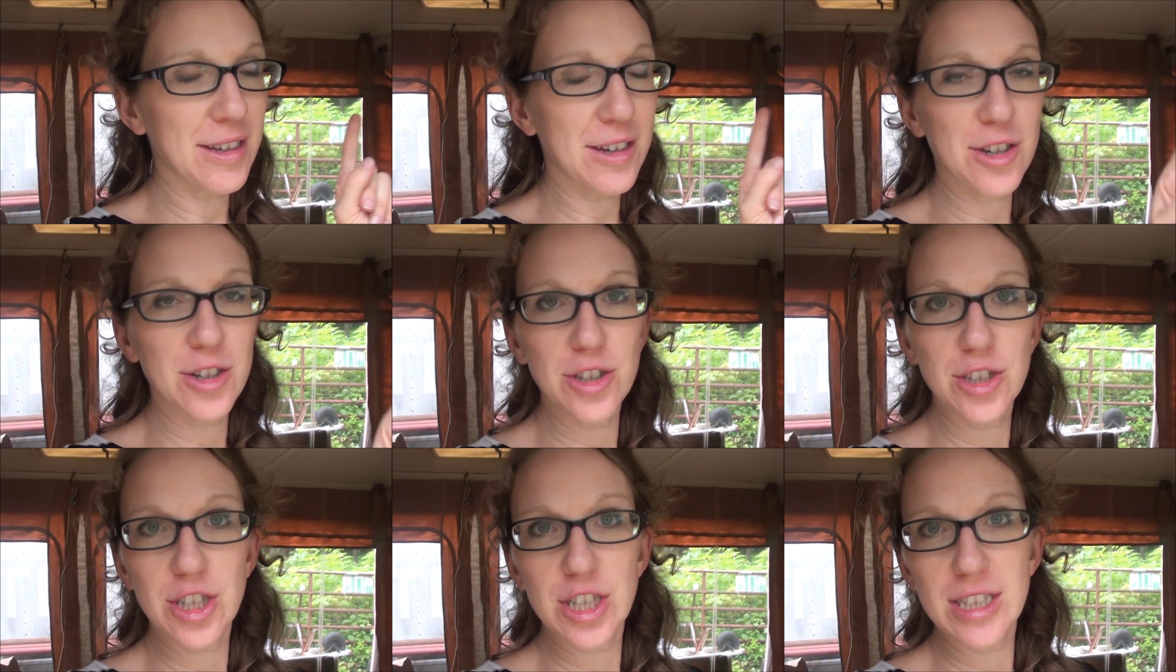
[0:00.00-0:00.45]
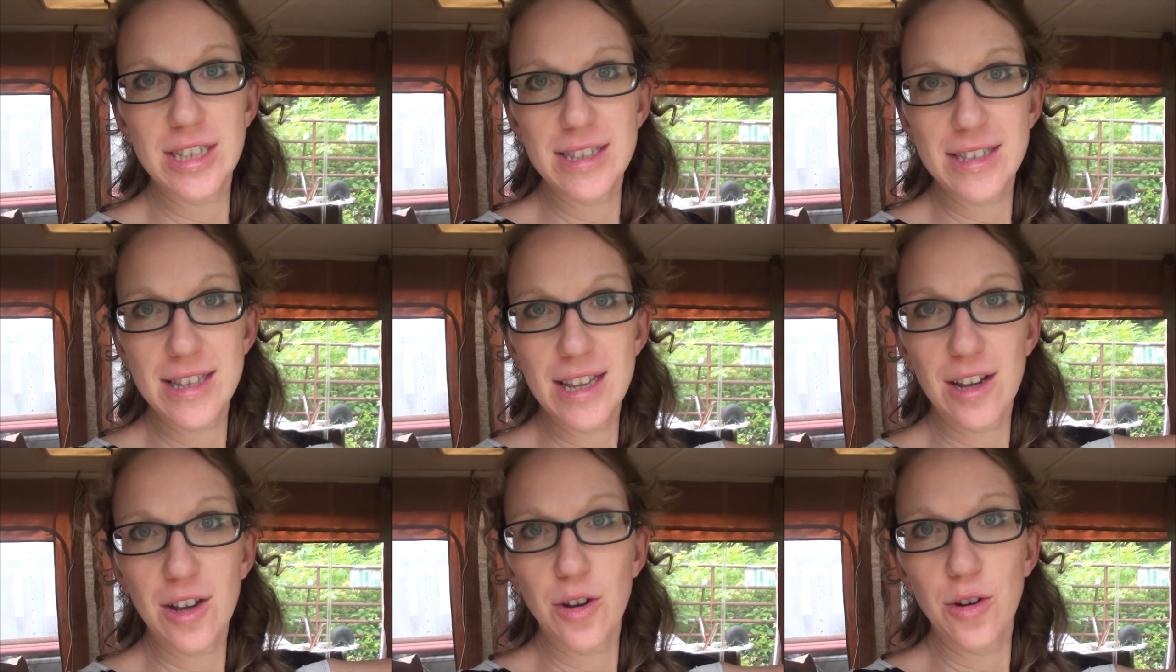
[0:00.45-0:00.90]

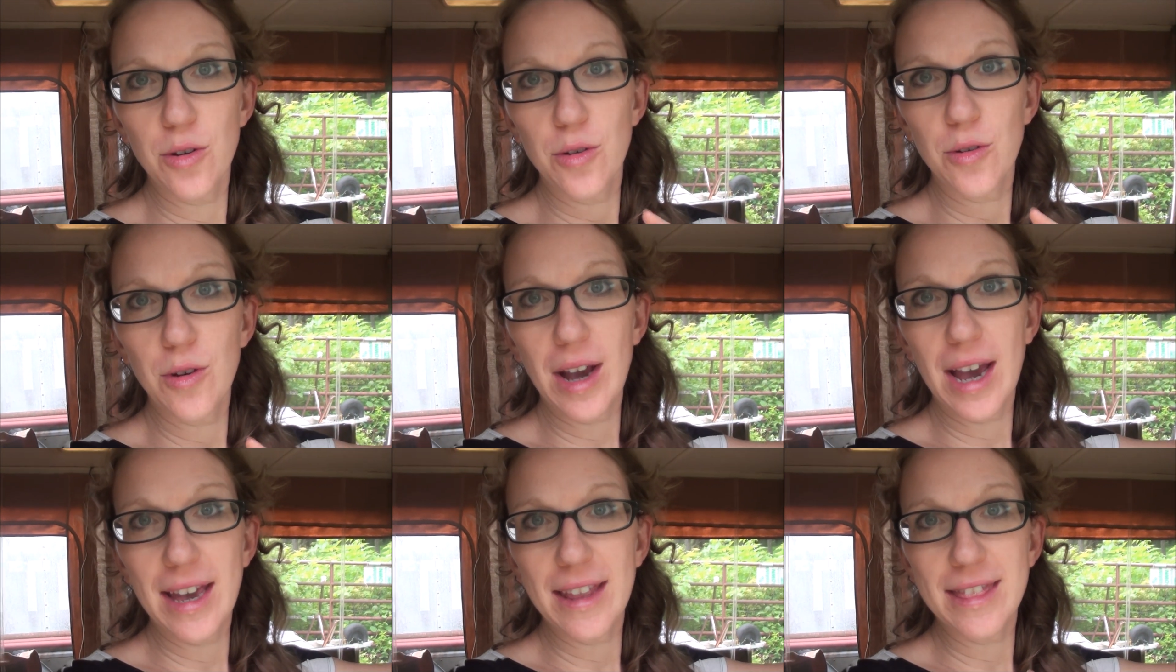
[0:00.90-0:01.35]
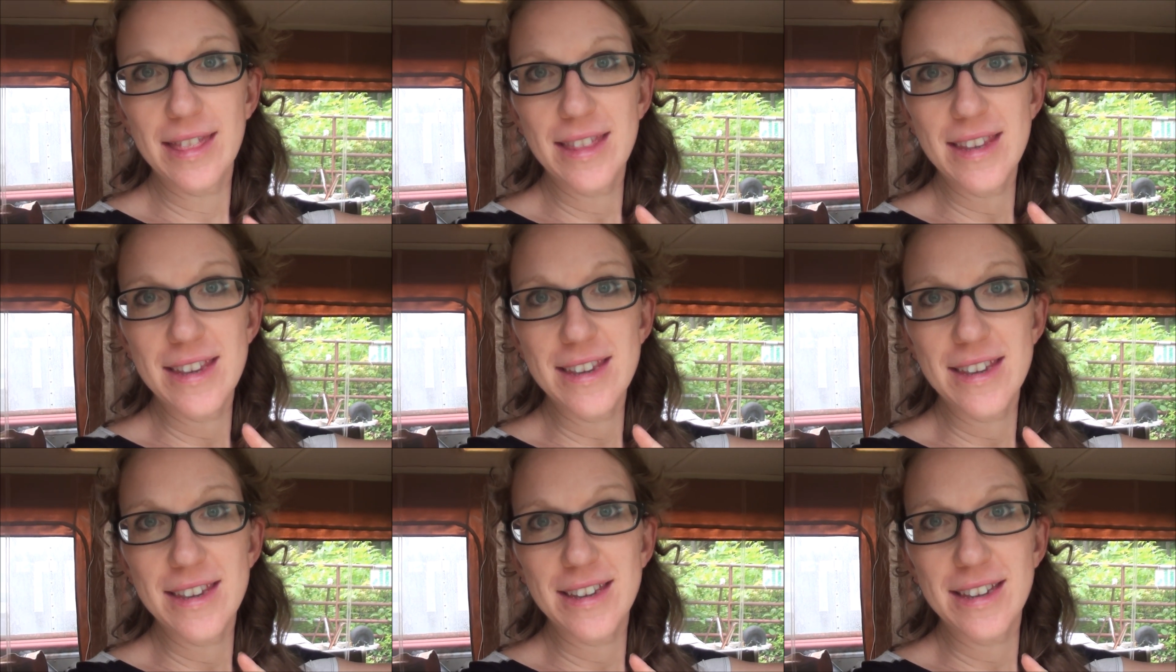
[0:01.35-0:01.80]
cushions that go at
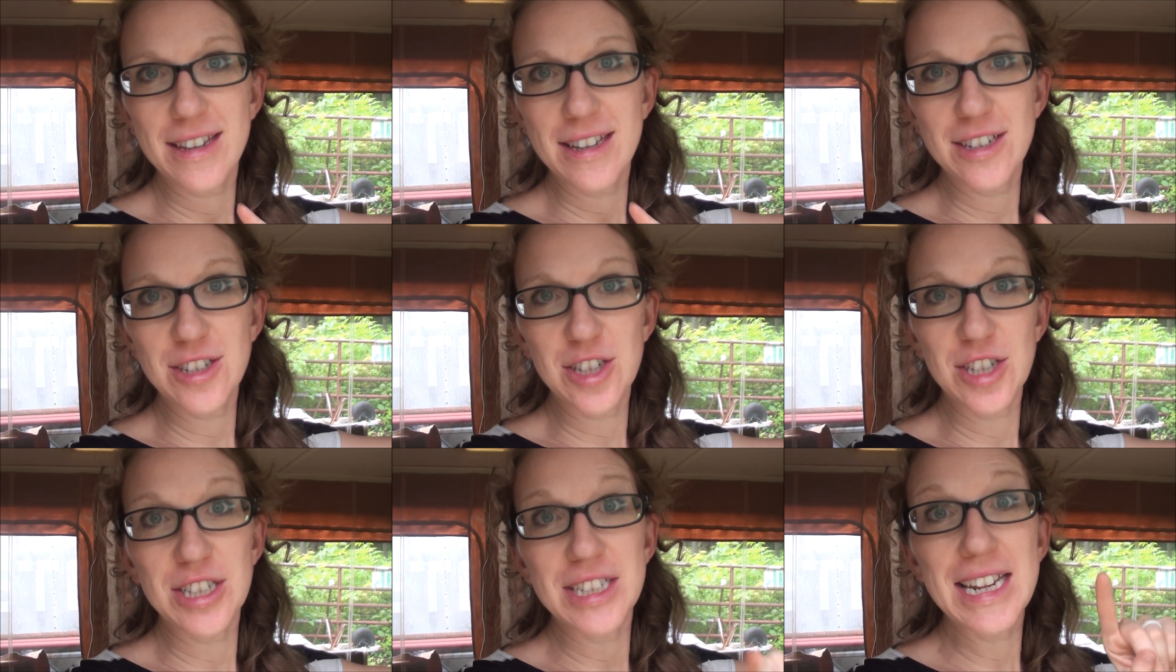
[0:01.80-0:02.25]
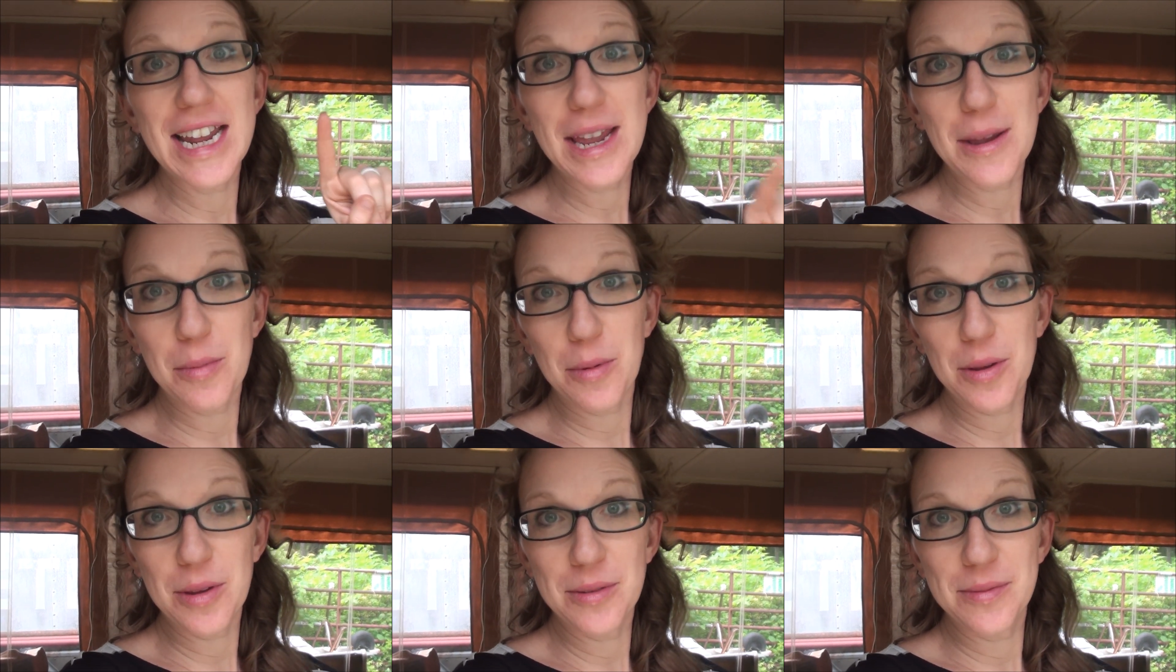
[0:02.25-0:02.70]
the kitchen
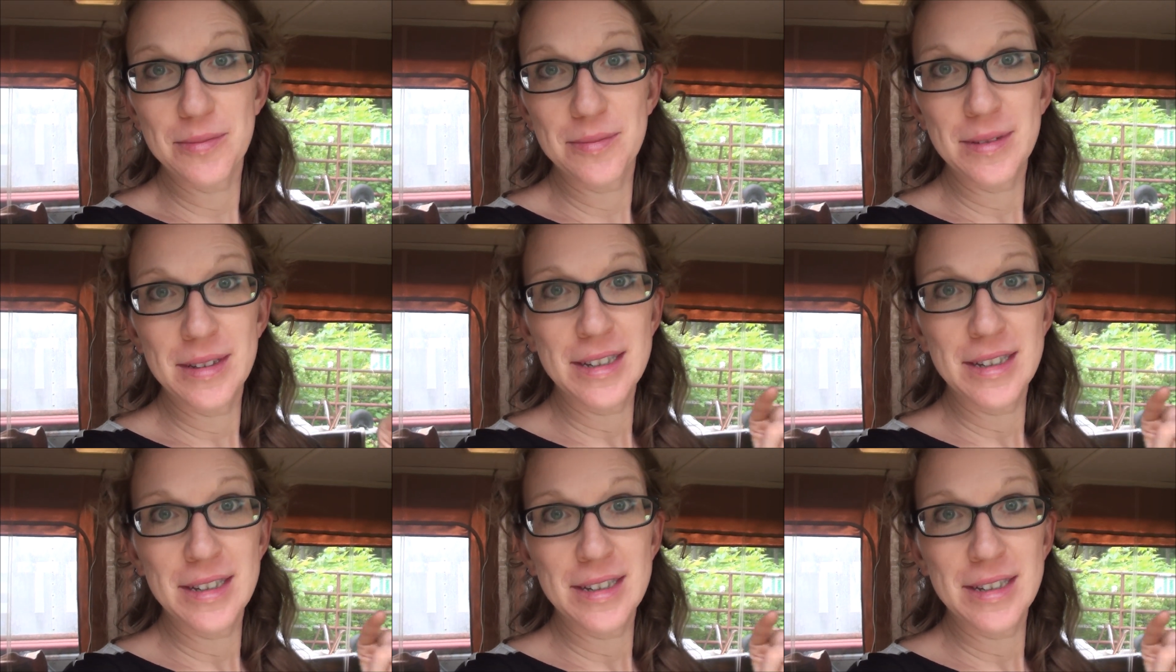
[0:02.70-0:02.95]
table.